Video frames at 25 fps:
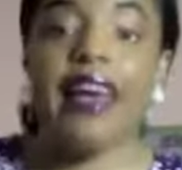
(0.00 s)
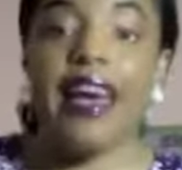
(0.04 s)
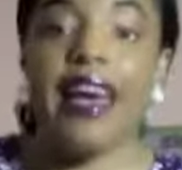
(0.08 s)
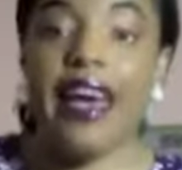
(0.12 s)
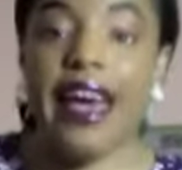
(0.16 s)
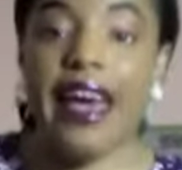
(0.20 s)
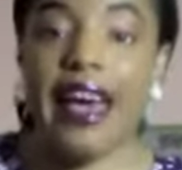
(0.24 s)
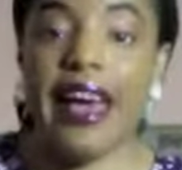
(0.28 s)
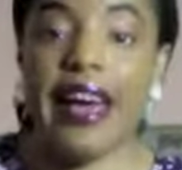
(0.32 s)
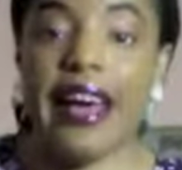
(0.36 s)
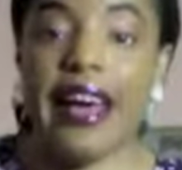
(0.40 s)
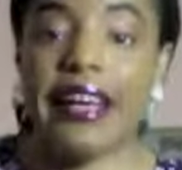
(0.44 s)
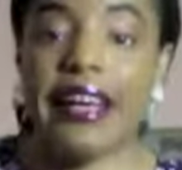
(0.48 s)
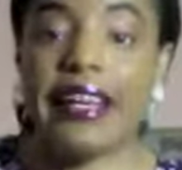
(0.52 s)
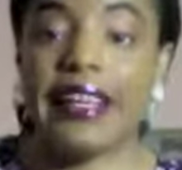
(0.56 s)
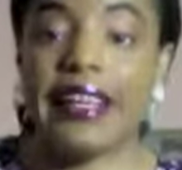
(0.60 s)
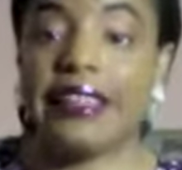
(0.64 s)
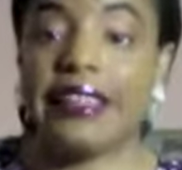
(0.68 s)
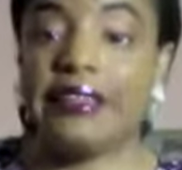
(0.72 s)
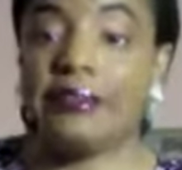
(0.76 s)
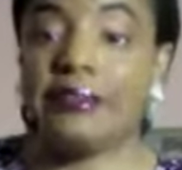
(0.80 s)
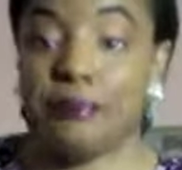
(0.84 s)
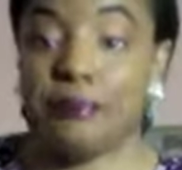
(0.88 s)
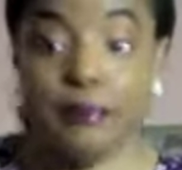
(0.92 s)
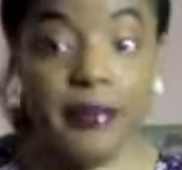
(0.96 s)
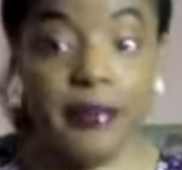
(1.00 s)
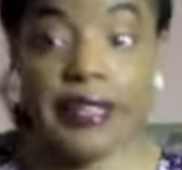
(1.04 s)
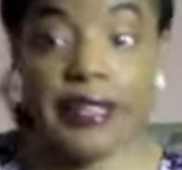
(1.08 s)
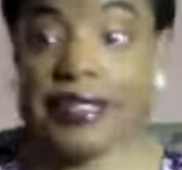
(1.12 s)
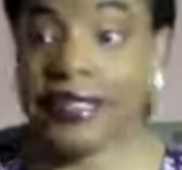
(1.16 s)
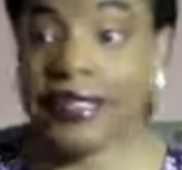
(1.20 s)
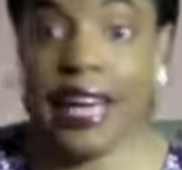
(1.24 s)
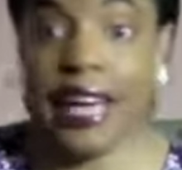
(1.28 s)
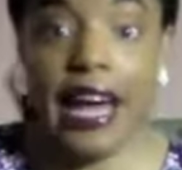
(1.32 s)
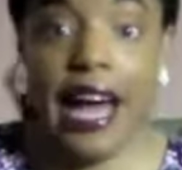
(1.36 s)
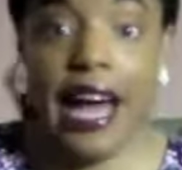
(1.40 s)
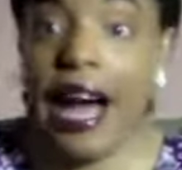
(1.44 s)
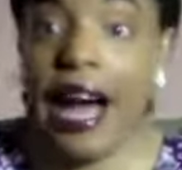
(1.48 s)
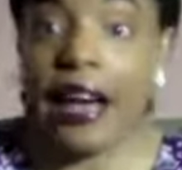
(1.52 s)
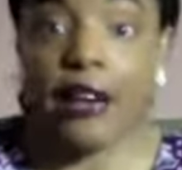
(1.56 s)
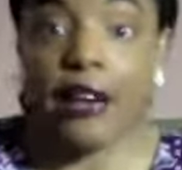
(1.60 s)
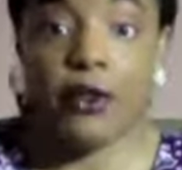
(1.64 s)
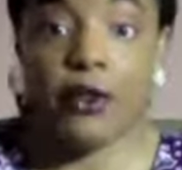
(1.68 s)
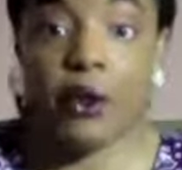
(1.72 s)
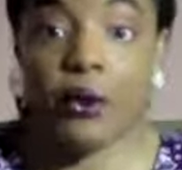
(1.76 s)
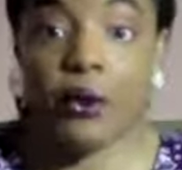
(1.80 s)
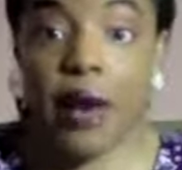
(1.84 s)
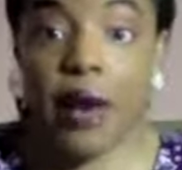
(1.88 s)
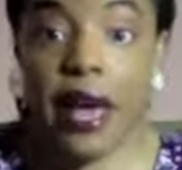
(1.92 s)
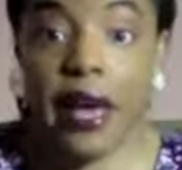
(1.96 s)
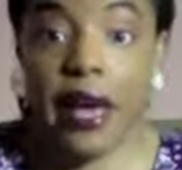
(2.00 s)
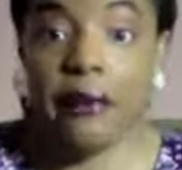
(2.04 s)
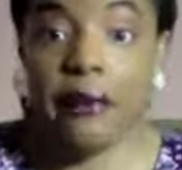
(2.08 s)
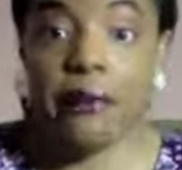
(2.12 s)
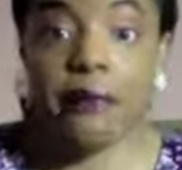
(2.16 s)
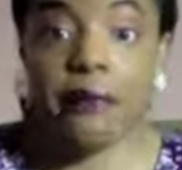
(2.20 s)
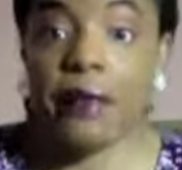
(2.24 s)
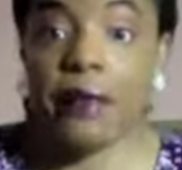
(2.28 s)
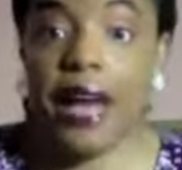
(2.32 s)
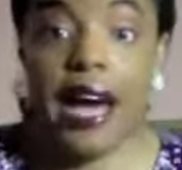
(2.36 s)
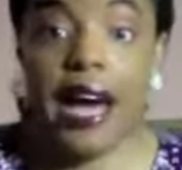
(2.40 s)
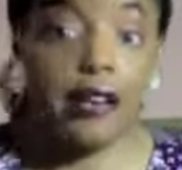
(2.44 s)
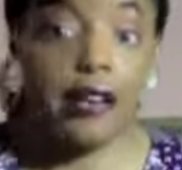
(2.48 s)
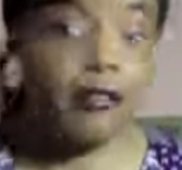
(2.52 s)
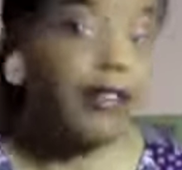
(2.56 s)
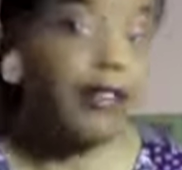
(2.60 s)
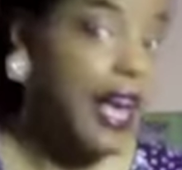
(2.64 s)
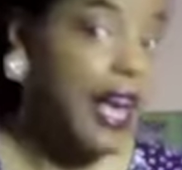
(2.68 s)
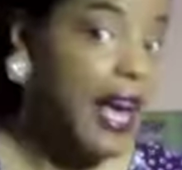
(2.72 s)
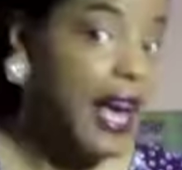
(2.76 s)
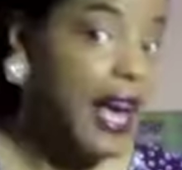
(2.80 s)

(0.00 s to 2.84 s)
and it's out of the way, out of the